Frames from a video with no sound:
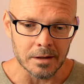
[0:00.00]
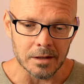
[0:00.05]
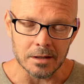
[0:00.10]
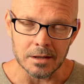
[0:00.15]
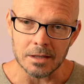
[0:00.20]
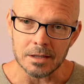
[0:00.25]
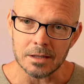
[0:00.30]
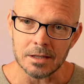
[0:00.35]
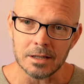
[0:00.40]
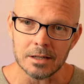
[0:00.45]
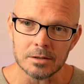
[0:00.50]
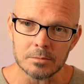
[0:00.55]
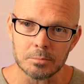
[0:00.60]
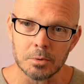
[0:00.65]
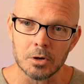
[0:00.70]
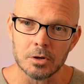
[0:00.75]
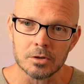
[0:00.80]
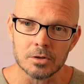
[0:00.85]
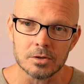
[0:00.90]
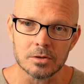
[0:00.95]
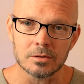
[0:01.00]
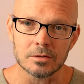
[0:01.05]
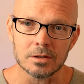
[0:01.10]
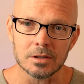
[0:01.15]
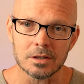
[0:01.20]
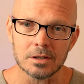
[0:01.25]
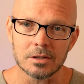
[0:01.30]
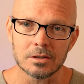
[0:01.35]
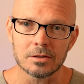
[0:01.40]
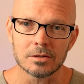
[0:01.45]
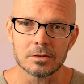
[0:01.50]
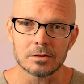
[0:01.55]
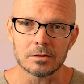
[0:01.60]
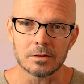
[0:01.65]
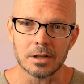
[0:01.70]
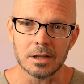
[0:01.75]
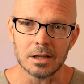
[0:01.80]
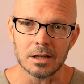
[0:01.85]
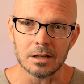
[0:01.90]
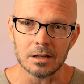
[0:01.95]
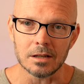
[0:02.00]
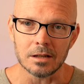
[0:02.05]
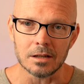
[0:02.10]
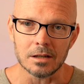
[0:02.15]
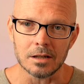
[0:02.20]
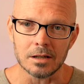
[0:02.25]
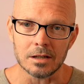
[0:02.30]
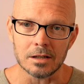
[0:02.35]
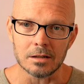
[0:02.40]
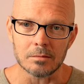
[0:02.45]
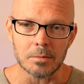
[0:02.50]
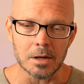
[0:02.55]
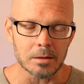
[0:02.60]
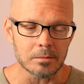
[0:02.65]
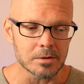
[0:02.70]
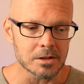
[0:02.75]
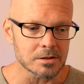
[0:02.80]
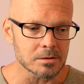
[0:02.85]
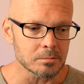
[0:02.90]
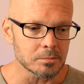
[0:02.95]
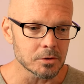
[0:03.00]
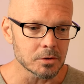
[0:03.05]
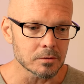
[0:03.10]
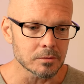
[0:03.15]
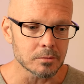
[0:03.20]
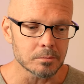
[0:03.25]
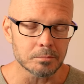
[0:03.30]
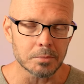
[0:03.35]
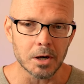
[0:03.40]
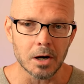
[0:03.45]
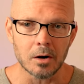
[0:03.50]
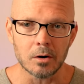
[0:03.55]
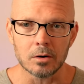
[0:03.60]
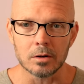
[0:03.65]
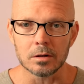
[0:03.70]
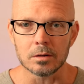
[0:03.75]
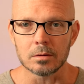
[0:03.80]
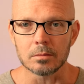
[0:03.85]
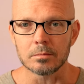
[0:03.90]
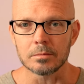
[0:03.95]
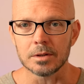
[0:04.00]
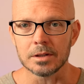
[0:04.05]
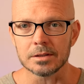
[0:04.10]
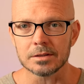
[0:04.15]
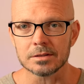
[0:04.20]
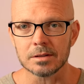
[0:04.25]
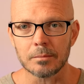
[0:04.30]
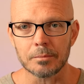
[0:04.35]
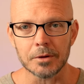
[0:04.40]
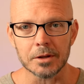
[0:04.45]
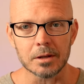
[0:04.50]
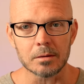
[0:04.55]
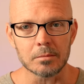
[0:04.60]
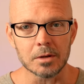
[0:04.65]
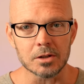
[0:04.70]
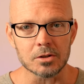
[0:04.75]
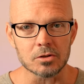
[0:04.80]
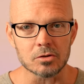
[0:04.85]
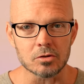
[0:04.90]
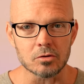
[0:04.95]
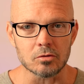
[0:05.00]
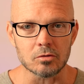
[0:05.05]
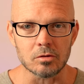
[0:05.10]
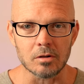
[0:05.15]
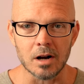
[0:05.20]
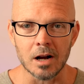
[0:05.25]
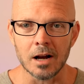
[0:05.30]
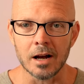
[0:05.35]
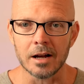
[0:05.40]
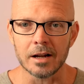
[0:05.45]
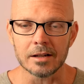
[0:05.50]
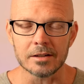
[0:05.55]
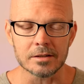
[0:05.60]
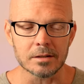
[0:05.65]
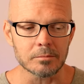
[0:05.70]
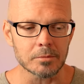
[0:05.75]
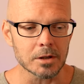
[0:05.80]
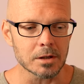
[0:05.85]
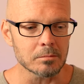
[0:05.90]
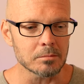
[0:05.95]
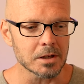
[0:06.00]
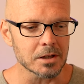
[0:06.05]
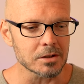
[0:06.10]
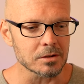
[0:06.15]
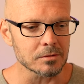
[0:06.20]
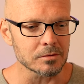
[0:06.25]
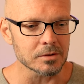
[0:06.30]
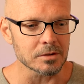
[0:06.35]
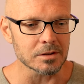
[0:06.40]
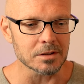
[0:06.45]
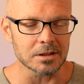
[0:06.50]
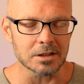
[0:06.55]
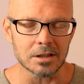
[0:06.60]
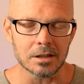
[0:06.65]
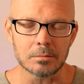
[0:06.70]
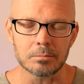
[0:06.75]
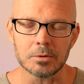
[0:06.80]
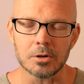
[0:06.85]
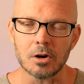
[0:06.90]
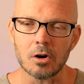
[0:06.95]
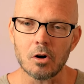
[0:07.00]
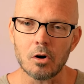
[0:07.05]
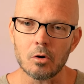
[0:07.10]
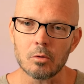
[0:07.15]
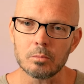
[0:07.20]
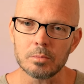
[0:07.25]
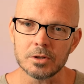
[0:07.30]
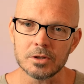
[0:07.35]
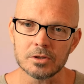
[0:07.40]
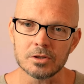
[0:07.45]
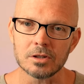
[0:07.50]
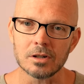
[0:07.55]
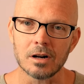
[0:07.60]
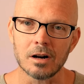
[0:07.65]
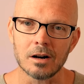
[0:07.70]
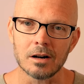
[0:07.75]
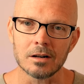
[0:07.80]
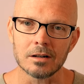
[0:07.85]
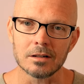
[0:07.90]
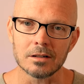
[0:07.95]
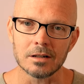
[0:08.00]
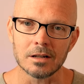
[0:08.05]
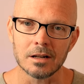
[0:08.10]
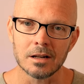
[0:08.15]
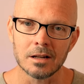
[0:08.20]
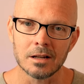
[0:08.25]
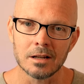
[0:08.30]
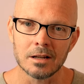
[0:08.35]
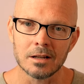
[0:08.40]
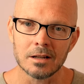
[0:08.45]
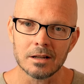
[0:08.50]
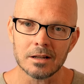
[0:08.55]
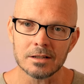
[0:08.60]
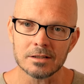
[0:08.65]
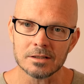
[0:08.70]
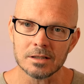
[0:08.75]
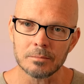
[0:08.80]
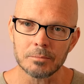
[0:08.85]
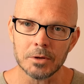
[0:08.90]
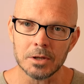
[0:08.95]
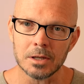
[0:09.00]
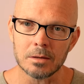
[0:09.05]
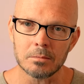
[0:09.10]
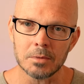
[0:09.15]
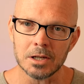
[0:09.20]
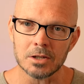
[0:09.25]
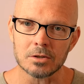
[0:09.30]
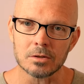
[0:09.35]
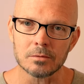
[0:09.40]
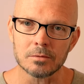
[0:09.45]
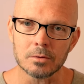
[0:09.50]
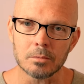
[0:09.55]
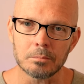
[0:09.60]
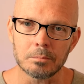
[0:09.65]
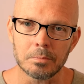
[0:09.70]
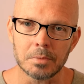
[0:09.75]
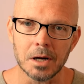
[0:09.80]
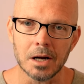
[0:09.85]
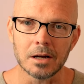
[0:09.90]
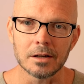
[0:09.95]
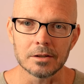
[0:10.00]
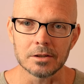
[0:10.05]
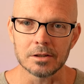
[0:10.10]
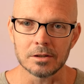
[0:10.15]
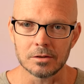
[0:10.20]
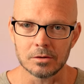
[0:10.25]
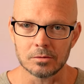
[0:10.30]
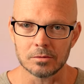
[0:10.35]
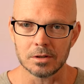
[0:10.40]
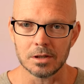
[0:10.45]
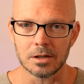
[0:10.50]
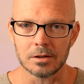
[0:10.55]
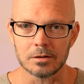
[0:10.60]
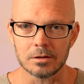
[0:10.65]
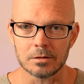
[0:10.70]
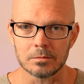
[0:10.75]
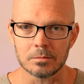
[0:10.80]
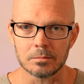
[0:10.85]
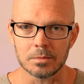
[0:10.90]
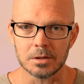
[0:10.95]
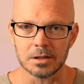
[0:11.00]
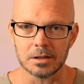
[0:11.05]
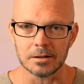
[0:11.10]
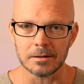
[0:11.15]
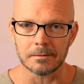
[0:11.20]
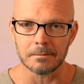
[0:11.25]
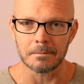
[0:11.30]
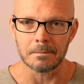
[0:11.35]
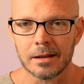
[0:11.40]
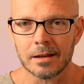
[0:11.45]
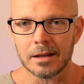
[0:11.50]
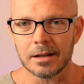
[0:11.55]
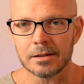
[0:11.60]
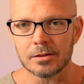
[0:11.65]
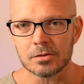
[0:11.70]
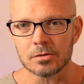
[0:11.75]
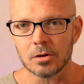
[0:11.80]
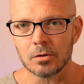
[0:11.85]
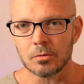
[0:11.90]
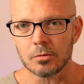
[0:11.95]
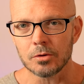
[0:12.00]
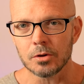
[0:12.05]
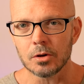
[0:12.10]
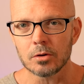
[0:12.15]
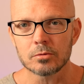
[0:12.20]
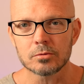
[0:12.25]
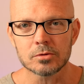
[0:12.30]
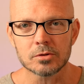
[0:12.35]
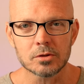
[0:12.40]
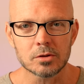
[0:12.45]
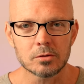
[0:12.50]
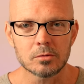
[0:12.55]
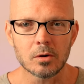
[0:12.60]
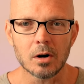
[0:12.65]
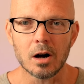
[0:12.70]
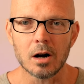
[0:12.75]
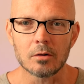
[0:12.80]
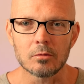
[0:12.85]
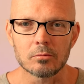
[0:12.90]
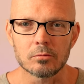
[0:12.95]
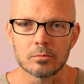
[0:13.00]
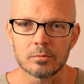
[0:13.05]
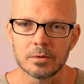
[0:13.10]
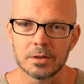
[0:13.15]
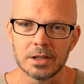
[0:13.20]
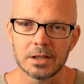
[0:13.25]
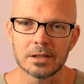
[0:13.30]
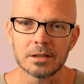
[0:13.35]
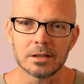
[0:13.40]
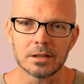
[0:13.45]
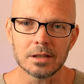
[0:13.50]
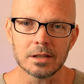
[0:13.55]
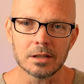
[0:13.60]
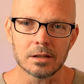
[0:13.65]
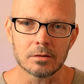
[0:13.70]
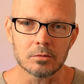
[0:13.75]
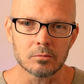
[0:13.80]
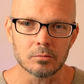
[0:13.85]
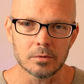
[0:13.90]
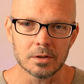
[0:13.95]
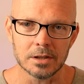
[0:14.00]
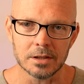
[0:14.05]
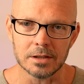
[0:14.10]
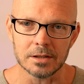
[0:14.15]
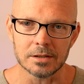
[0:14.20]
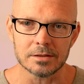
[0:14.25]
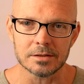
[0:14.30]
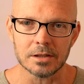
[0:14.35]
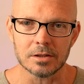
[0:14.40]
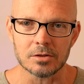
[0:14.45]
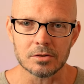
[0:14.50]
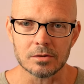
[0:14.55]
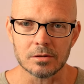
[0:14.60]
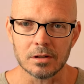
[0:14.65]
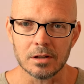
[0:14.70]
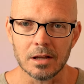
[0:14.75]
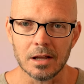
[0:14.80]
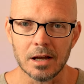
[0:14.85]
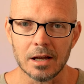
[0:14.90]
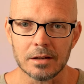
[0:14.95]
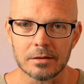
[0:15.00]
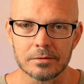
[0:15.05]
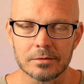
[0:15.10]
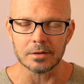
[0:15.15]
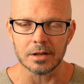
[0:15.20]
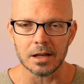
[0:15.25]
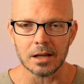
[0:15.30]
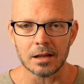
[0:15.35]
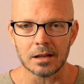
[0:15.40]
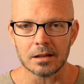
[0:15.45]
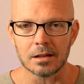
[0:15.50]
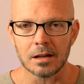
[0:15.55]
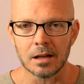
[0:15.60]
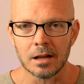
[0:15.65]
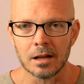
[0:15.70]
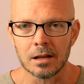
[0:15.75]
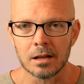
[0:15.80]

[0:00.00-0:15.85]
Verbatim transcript: that is personal to you and then and maybe it's a beautiful poem it's something that makes you cry it's something that makes you feel deep it opens your heart it's something that makes you feel bonded to another human being. And so those two are really, really essential in life. And